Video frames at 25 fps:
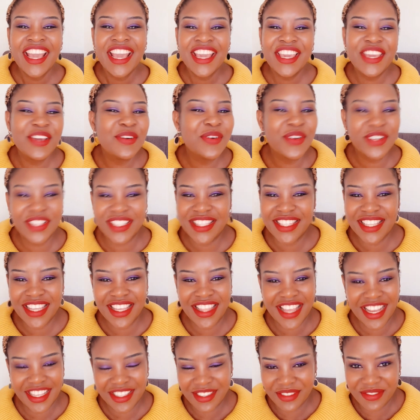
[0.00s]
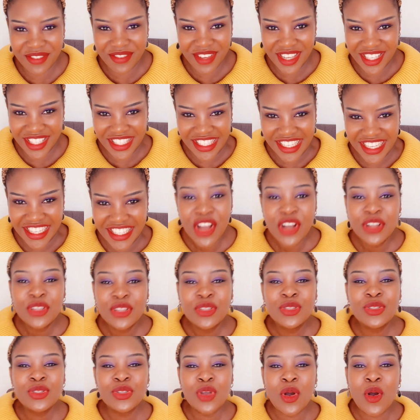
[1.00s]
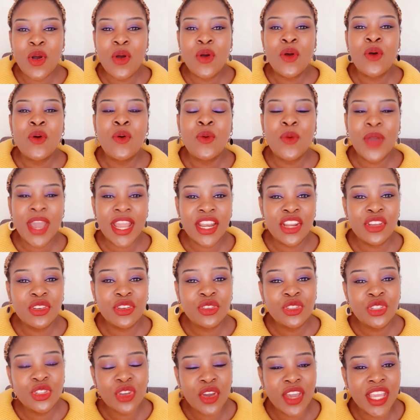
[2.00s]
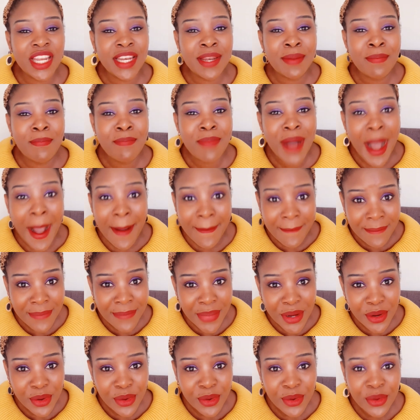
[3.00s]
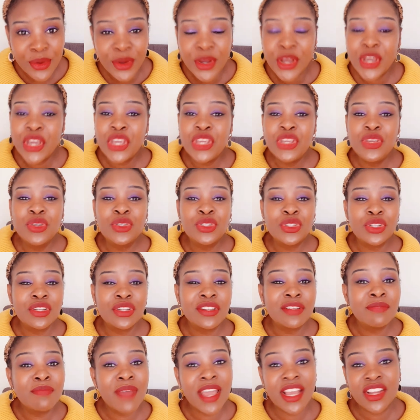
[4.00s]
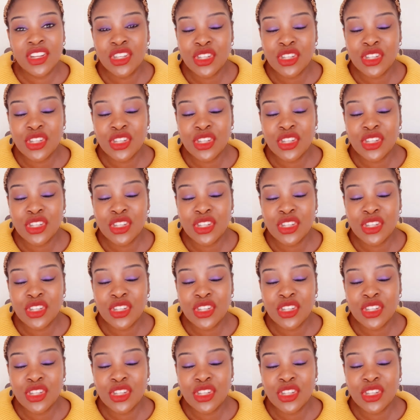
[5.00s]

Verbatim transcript: He won't see that message. So when you join Bumble, you should make